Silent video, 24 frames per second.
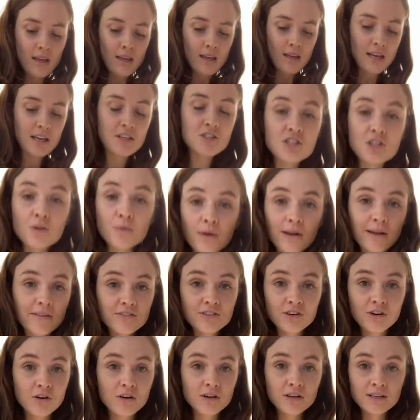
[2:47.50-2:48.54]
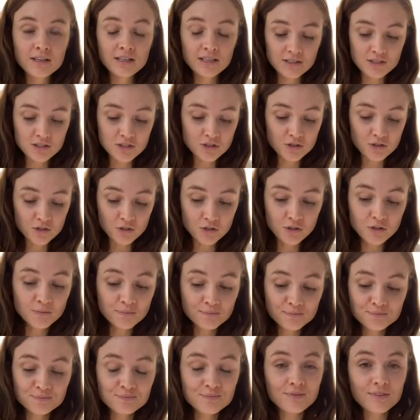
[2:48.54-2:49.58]
And you know what I've forgotten to do?
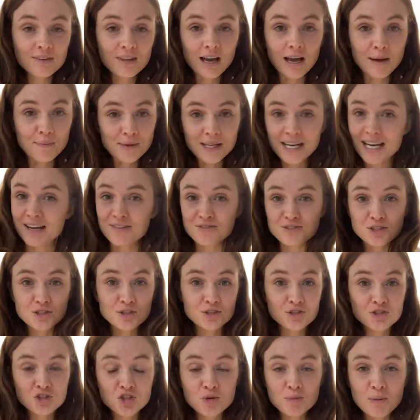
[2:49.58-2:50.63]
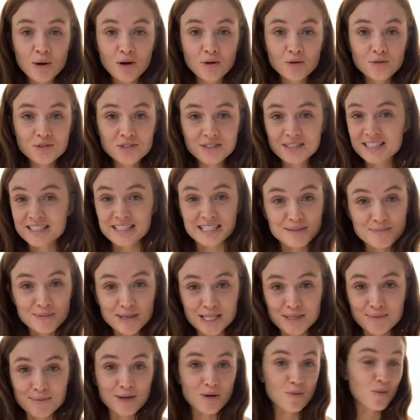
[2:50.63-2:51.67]
I'm gonna have to use 2 bowls. This is meant
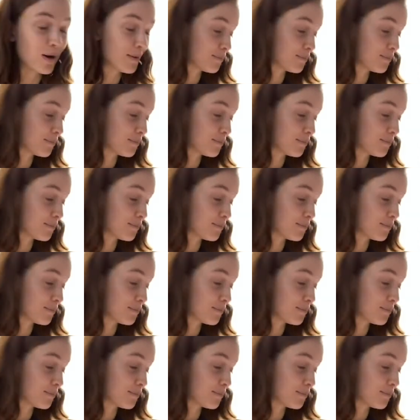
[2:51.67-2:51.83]
to be a 1